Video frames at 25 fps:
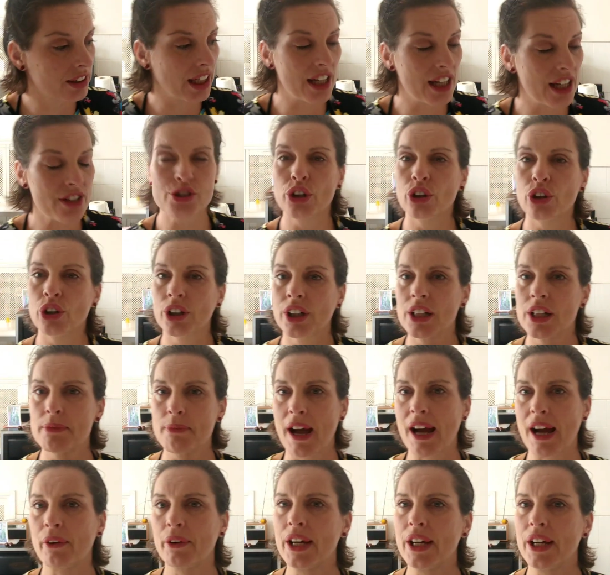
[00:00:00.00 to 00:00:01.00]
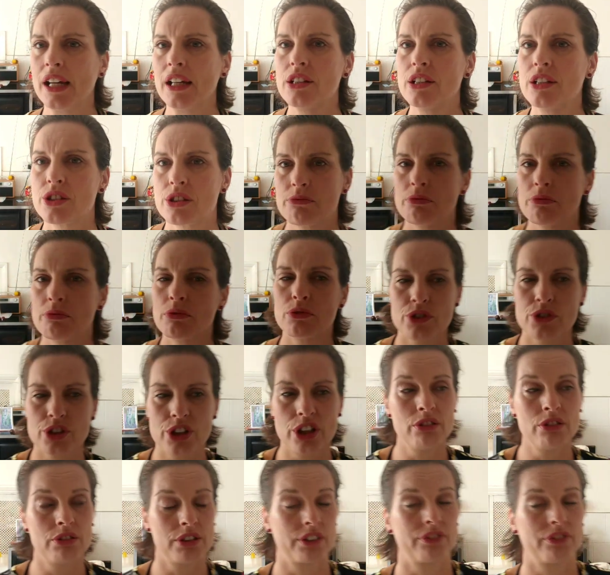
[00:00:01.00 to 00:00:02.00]
Yeah, talking about it is
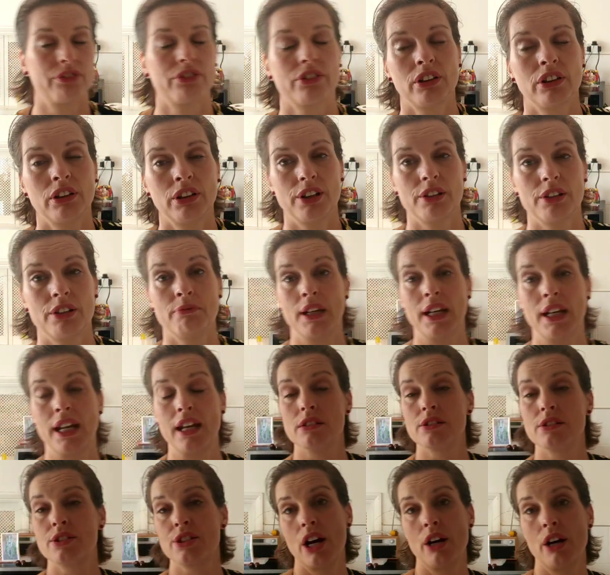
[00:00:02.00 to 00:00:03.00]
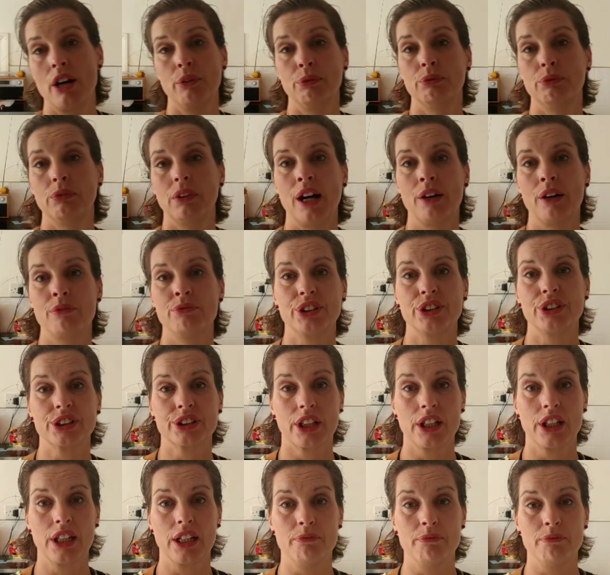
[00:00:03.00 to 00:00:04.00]
too difficult at the minute, so I'm
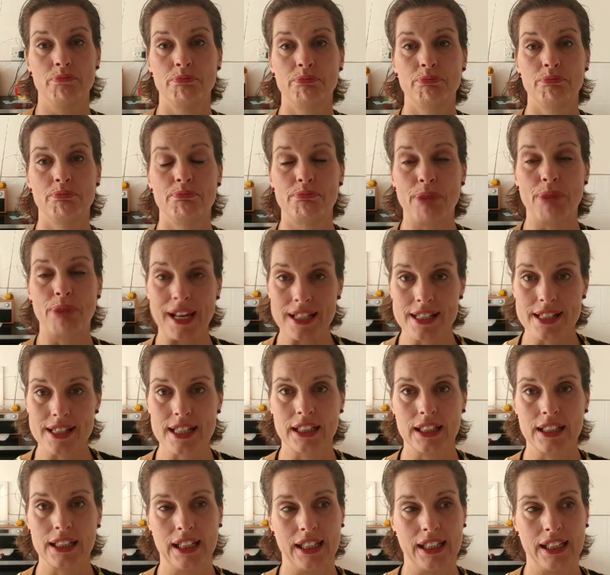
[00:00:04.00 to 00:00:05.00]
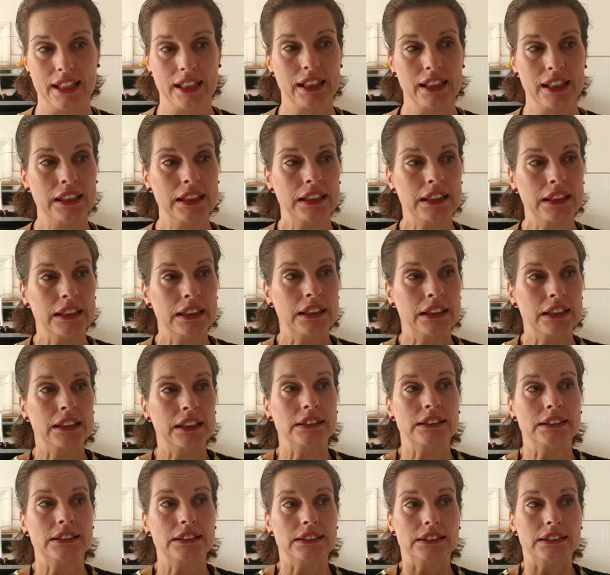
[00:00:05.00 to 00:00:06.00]
just going to basically,
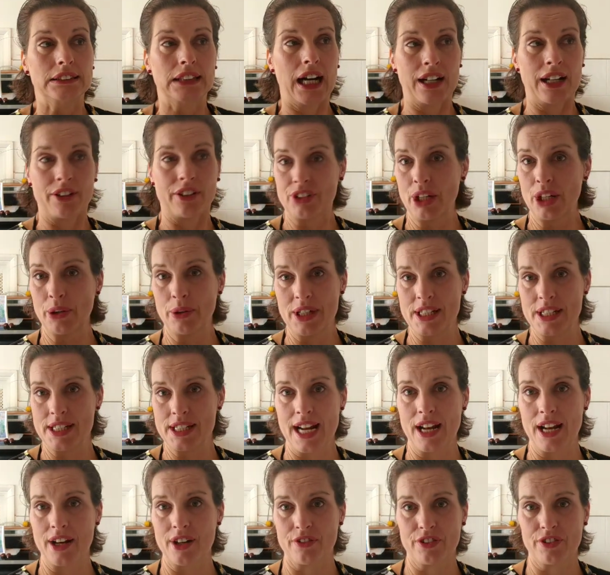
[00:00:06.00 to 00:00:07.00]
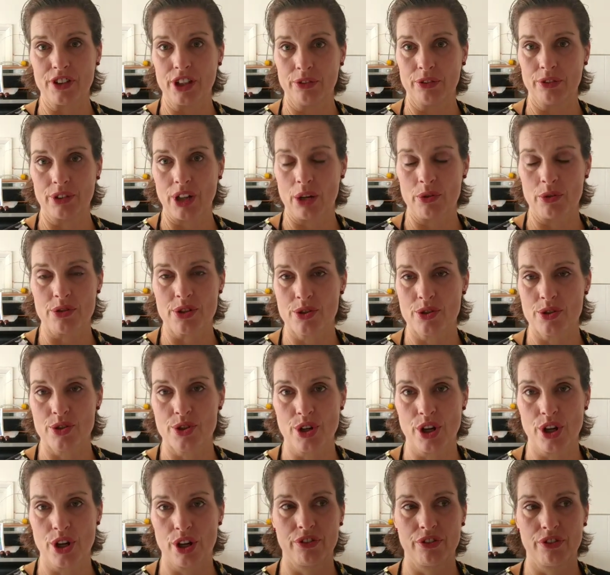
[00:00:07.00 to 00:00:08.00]
I've noted down a few notes and
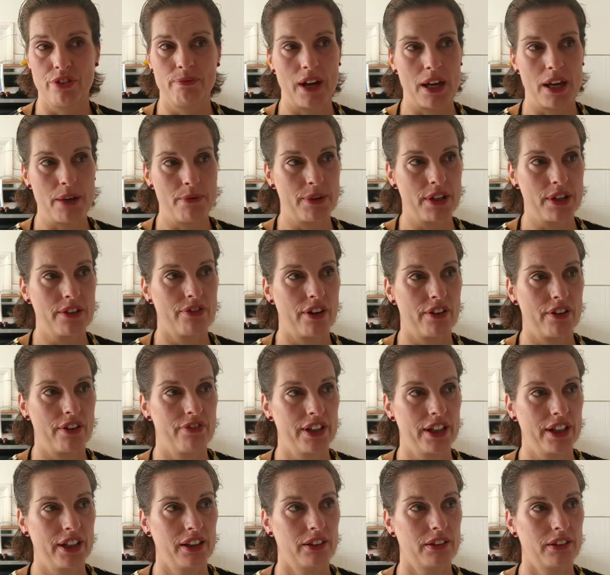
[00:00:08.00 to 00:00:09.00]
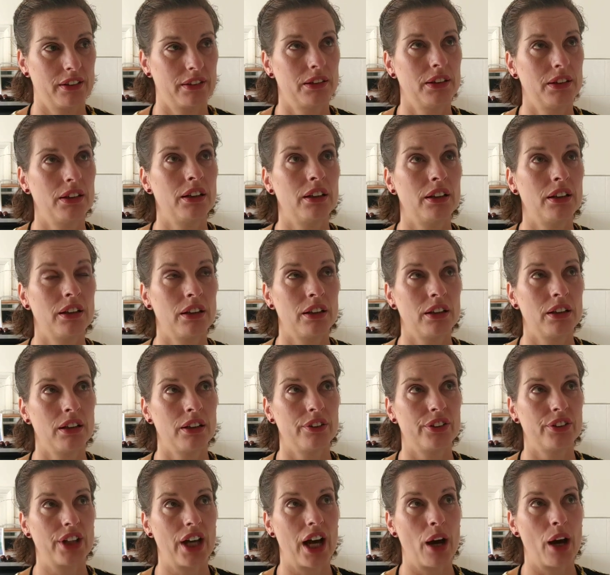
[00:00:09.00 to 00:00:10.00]
stuff, and maybe if I feel
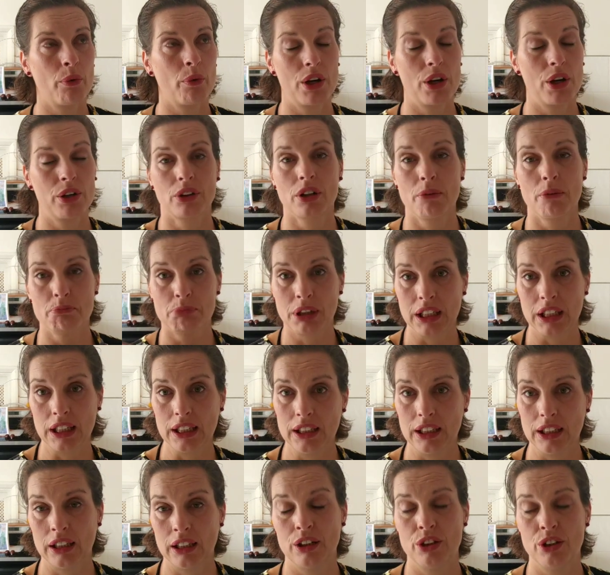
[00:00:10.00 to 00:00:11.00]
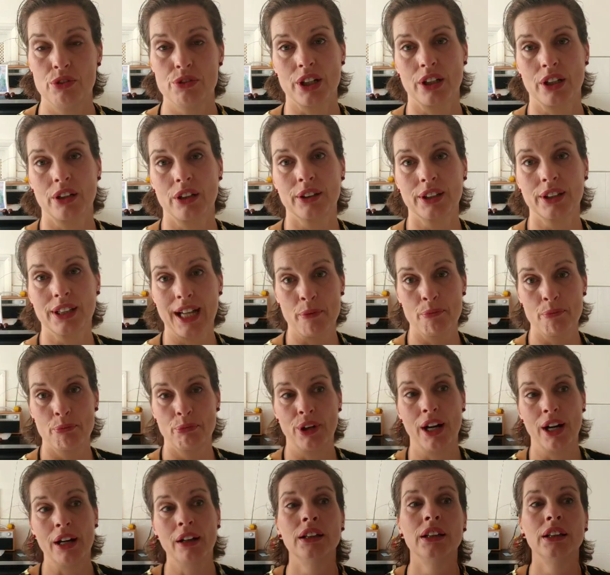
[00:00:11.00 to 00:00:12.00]
that I won't completely lose it on
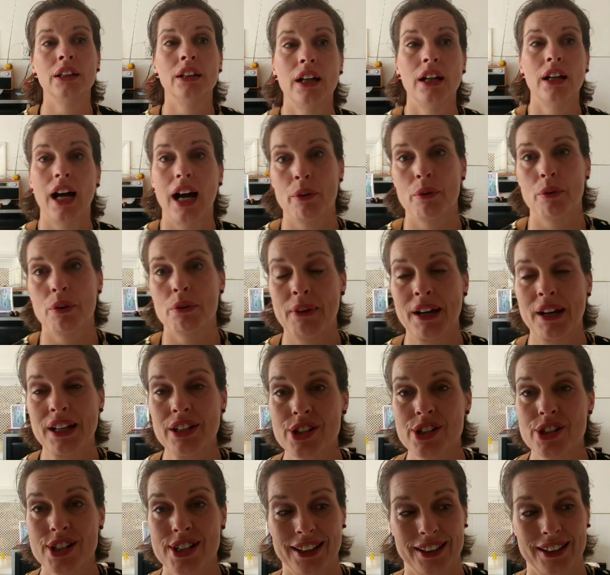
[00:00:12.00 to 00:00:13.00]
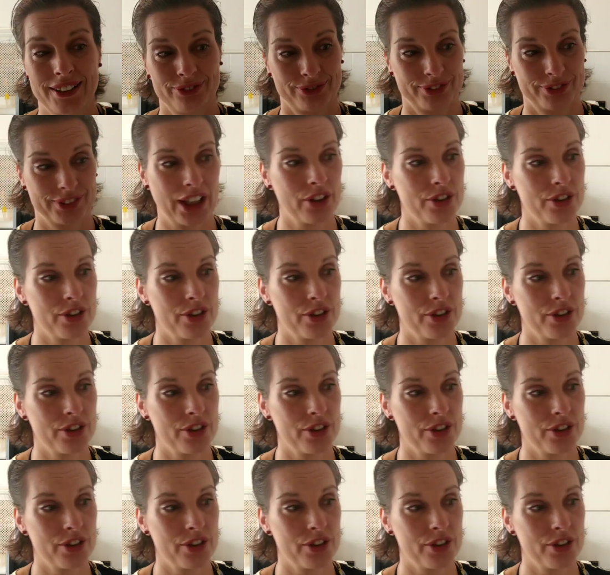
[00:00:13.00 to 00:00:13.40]
camera, I will mention it.